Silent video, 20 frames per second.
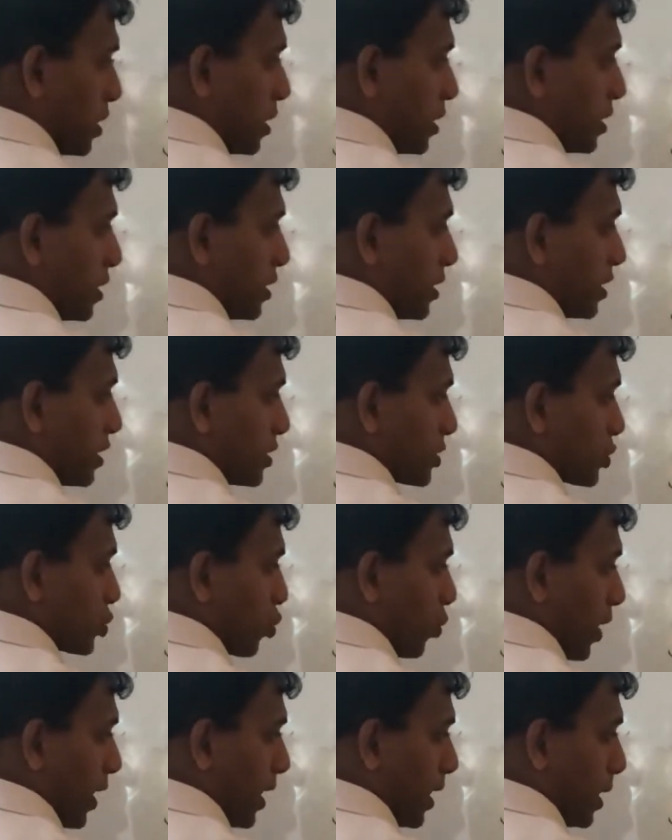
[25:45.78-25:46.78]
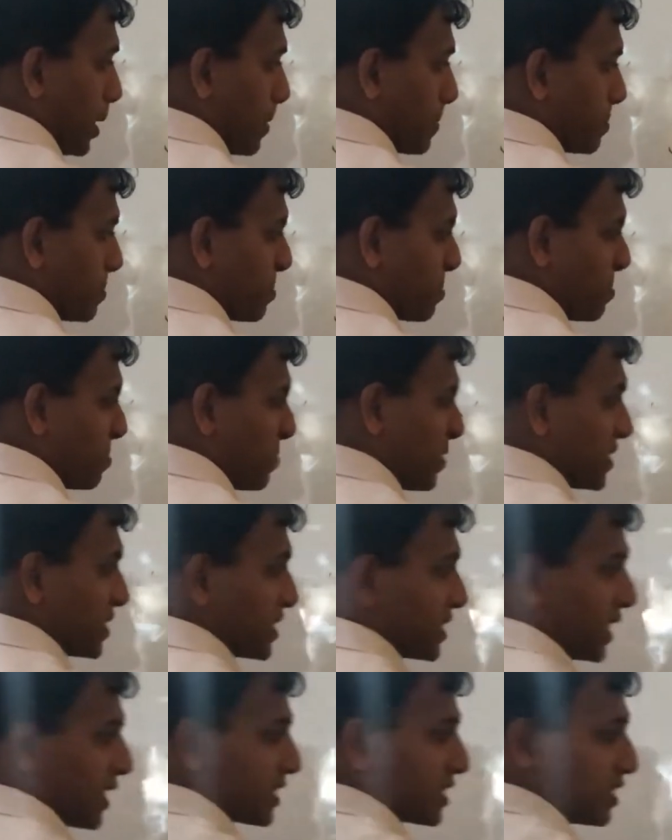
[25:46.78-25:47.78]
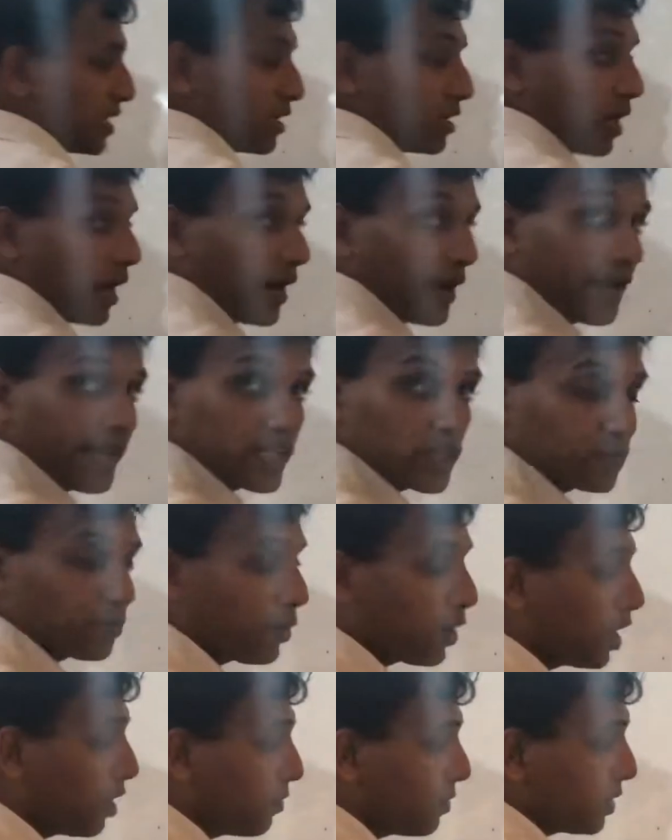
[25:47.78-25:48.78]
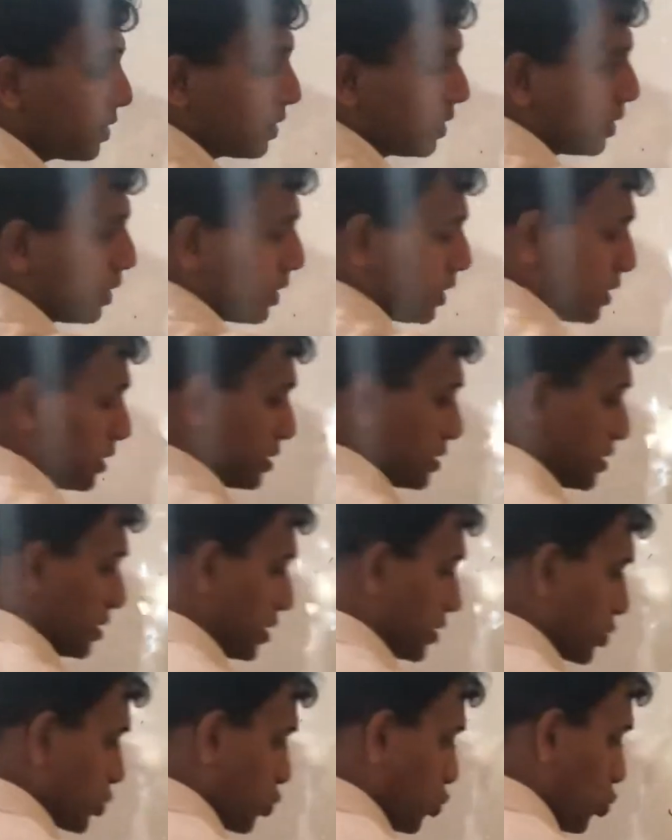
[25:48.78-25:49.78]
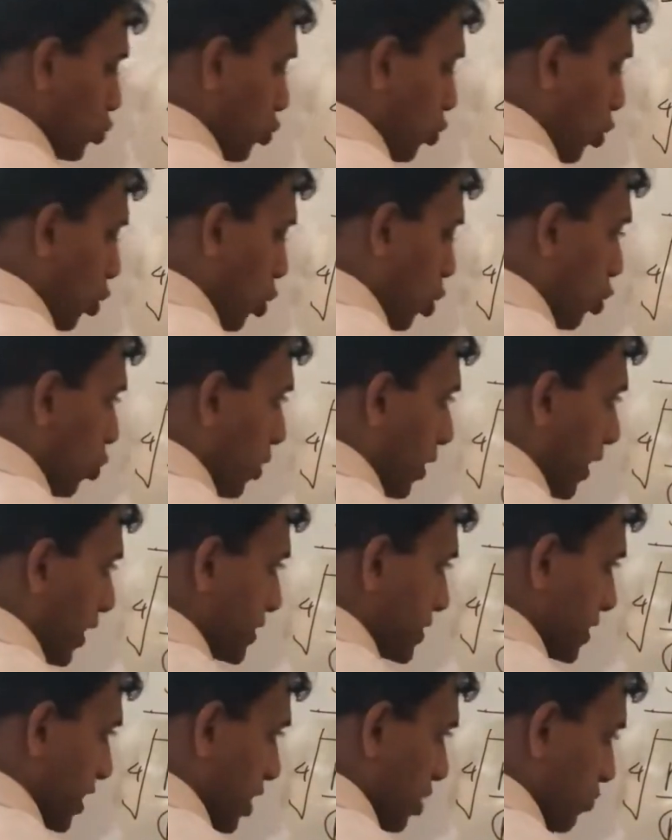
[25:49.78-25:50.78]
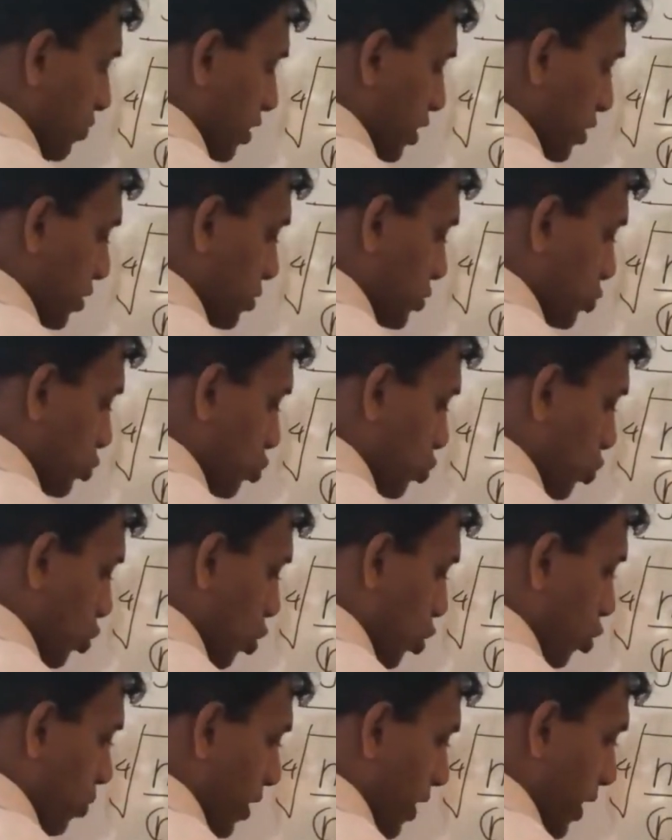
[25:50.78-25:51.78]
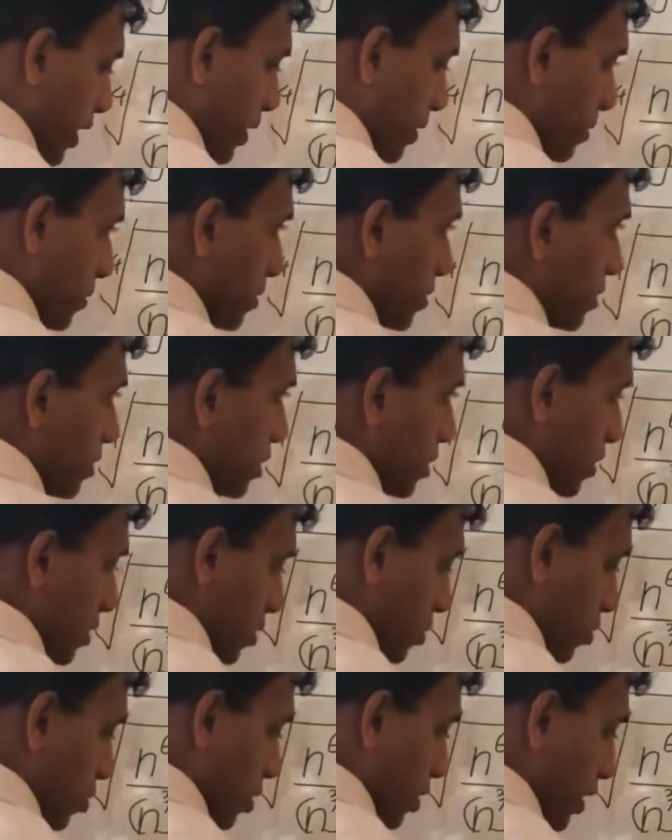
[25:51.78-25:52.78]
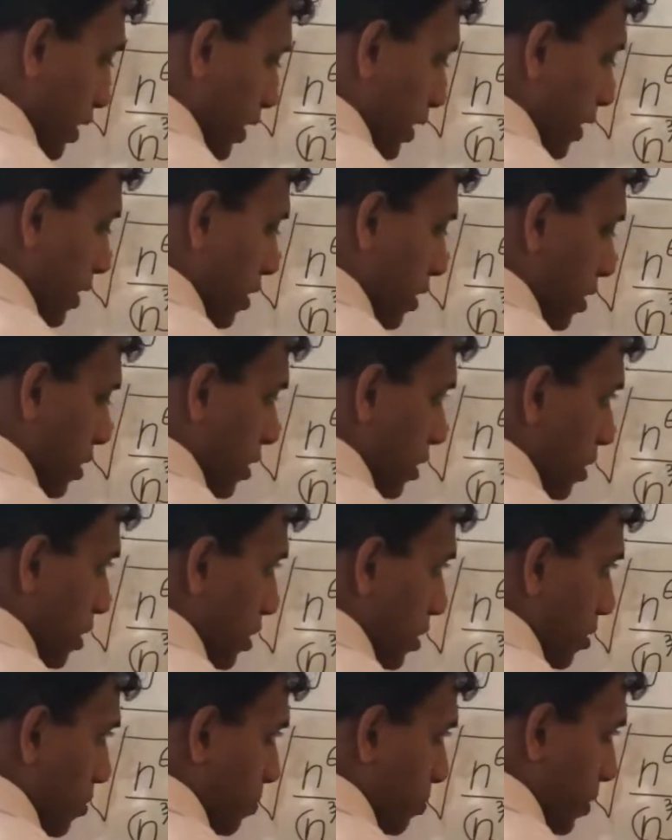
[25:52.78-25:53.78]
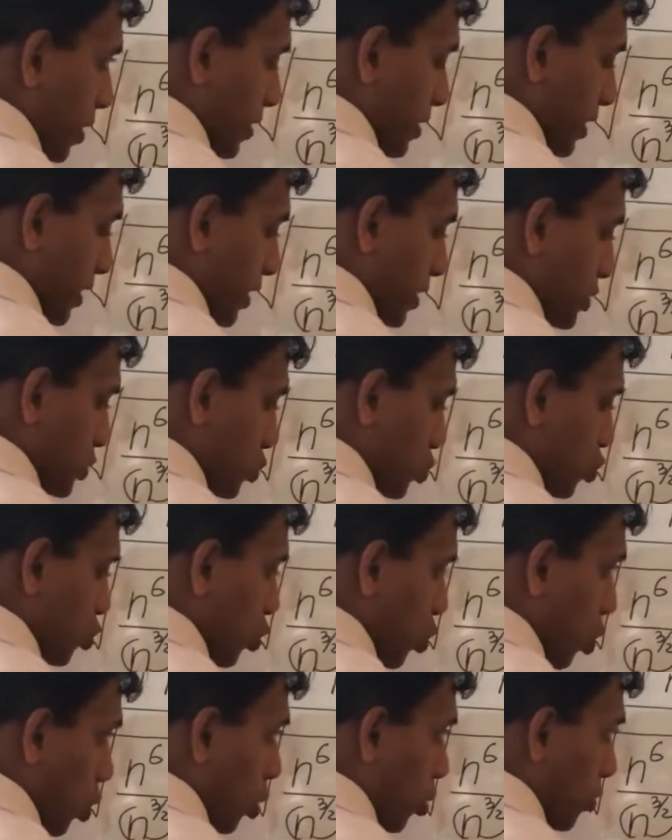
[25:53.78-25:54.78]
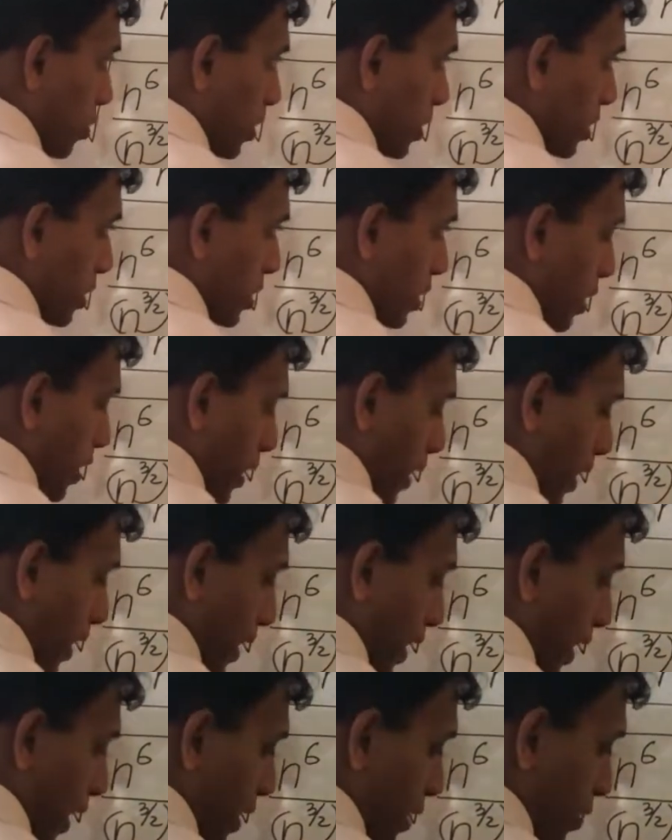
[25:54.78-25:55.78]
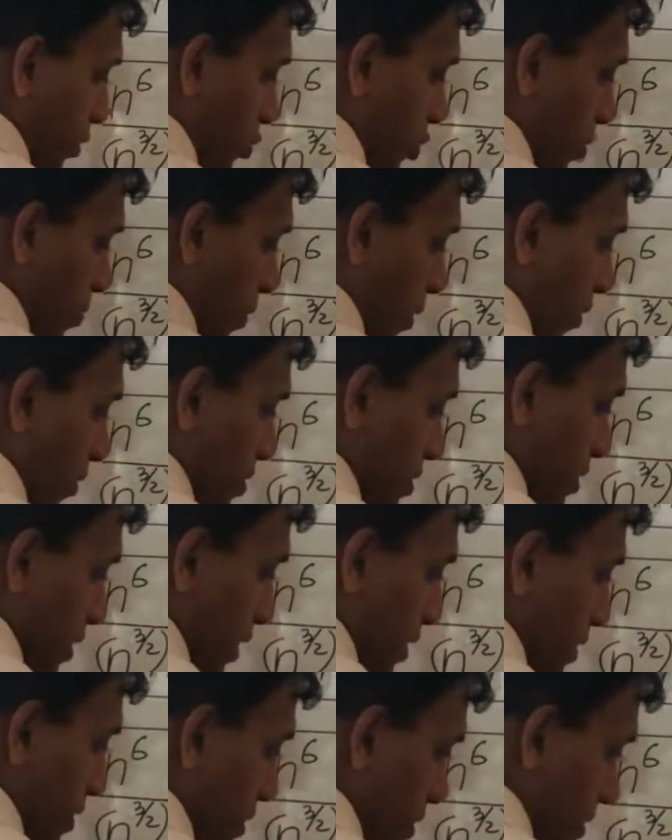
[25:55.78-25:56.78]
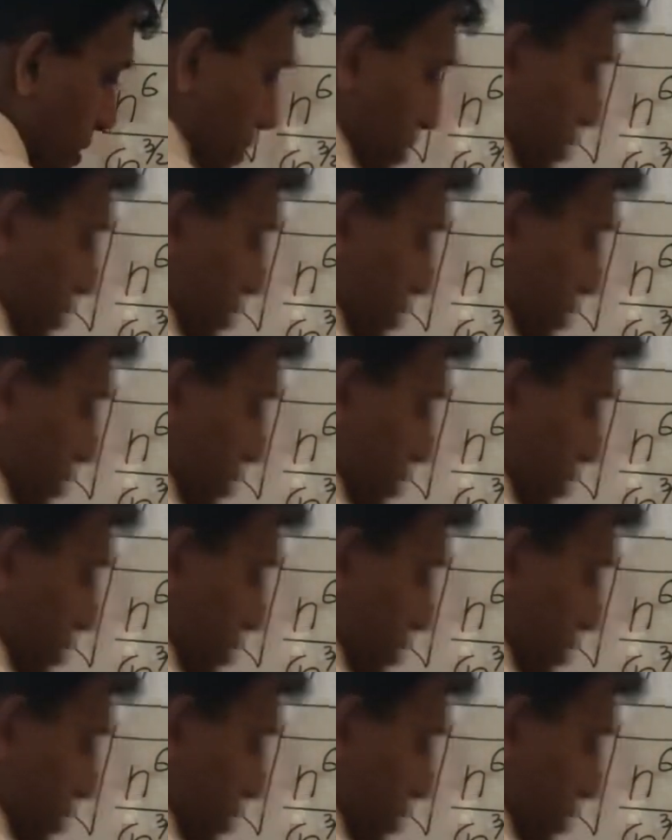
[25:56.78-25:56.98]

Here 12, 6 here the highest power, 2 over n, check will be 2 over n, okay? Plus that is 2 over n to the power 6,